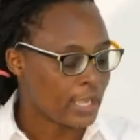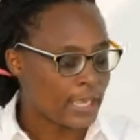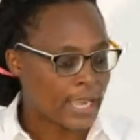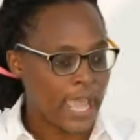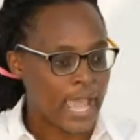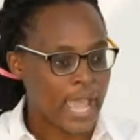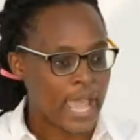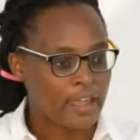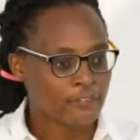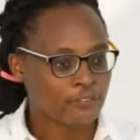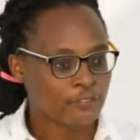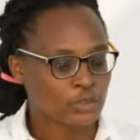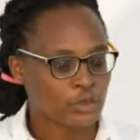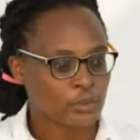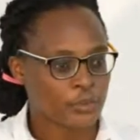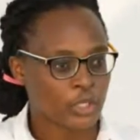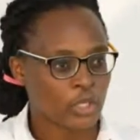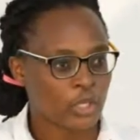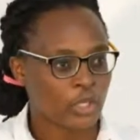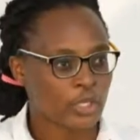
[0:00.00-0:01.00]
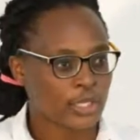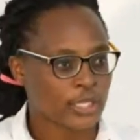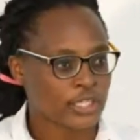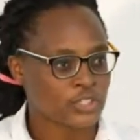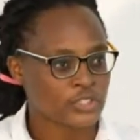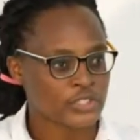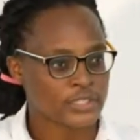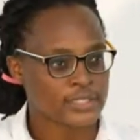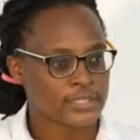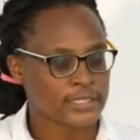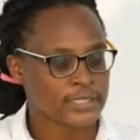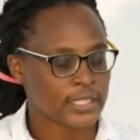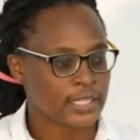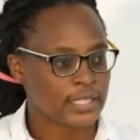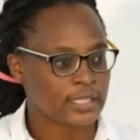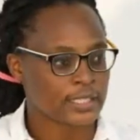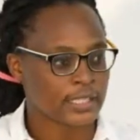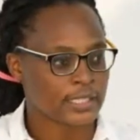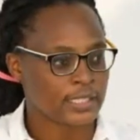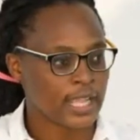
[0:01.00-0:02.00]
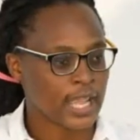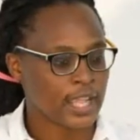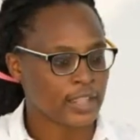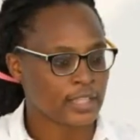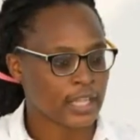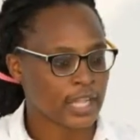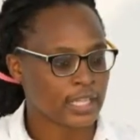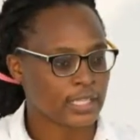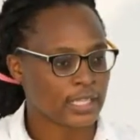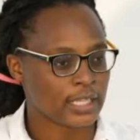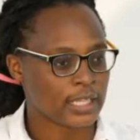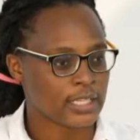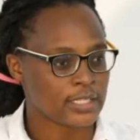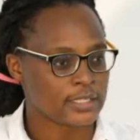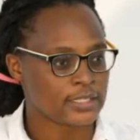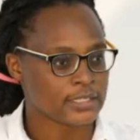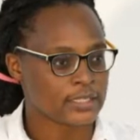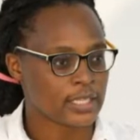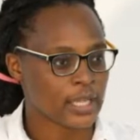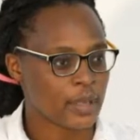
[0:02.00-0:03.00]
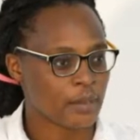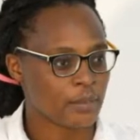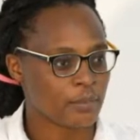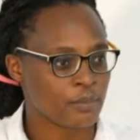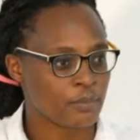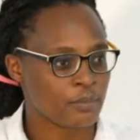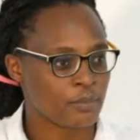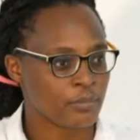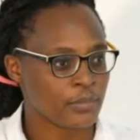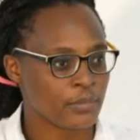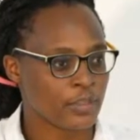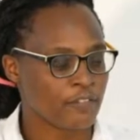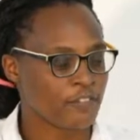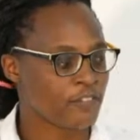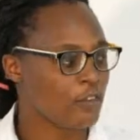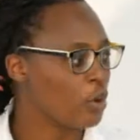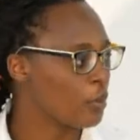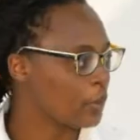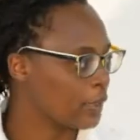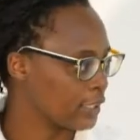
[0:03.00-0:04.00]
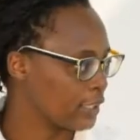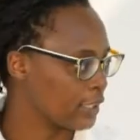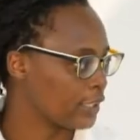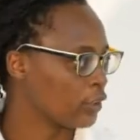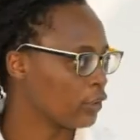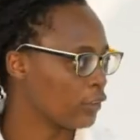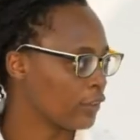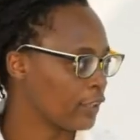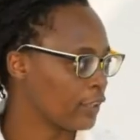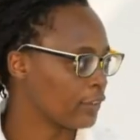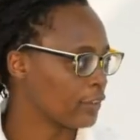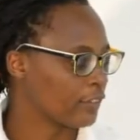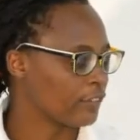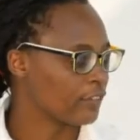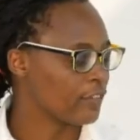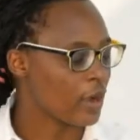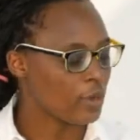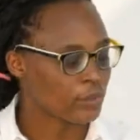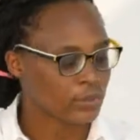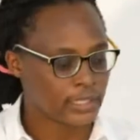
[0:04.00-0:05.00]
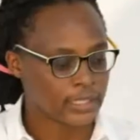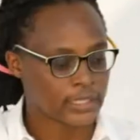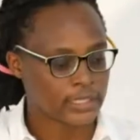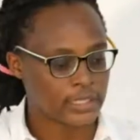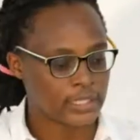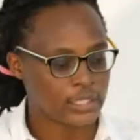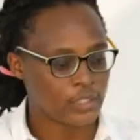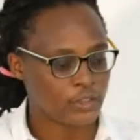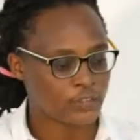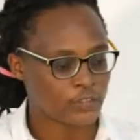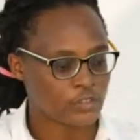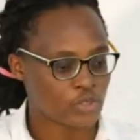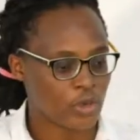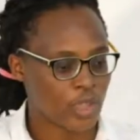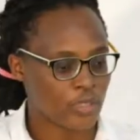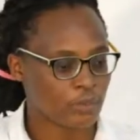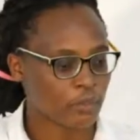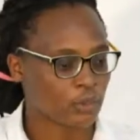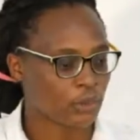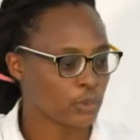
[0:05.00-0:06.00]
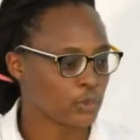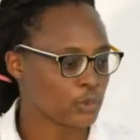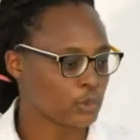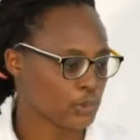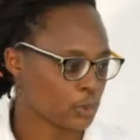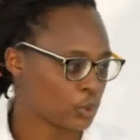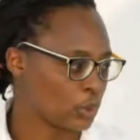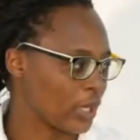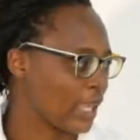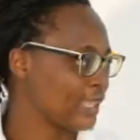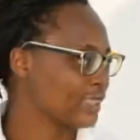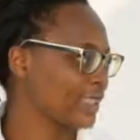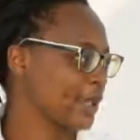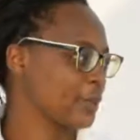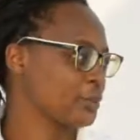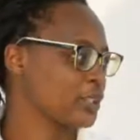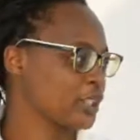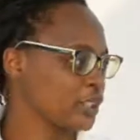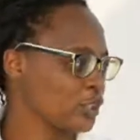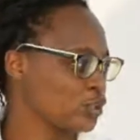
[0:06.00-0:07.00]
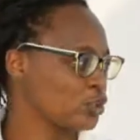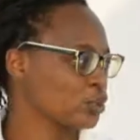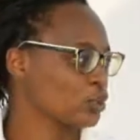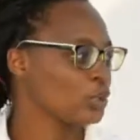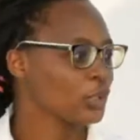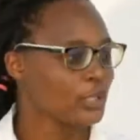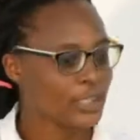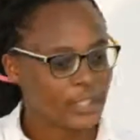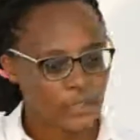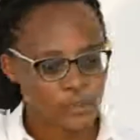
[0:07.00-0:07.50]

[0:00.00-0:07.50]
Now I have to be honest and say that at least the former dean, or the founding dean of Strathmore Law School, attempted to